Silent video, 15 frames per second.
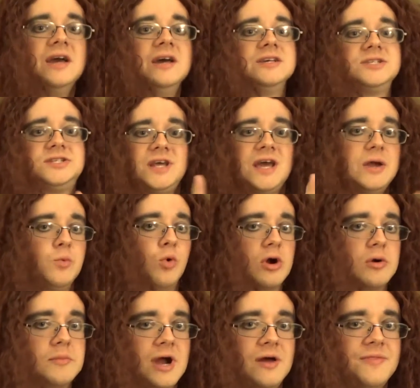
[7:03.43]
Stay
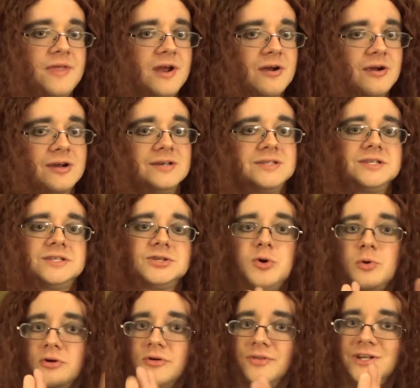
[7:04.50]
warm out there because it's
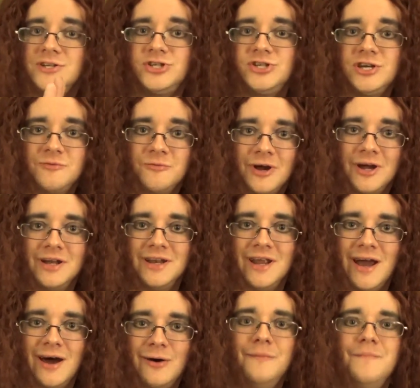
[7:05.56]
colder than shit right
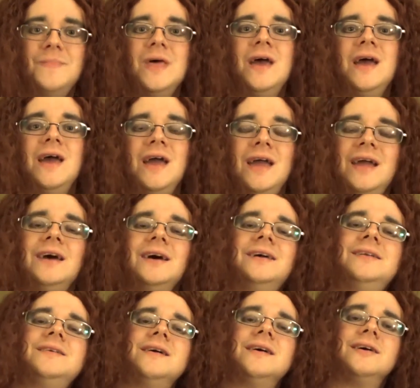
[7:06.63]
now.
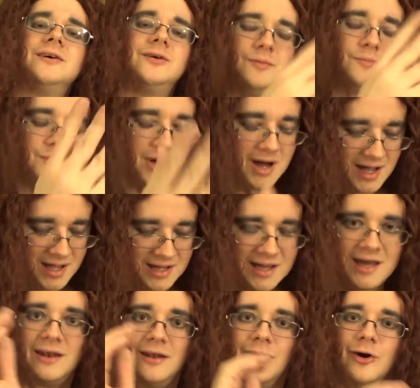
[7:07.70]
And goodbye,
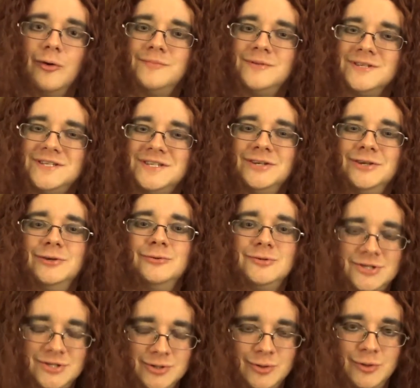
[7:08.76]
and hope to see you
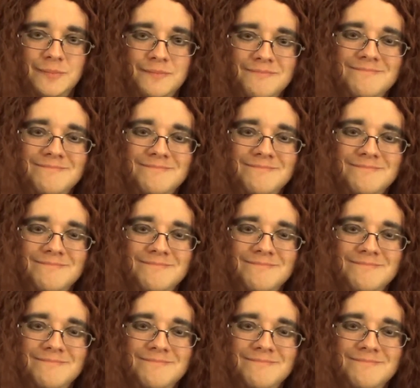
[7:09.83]
soon.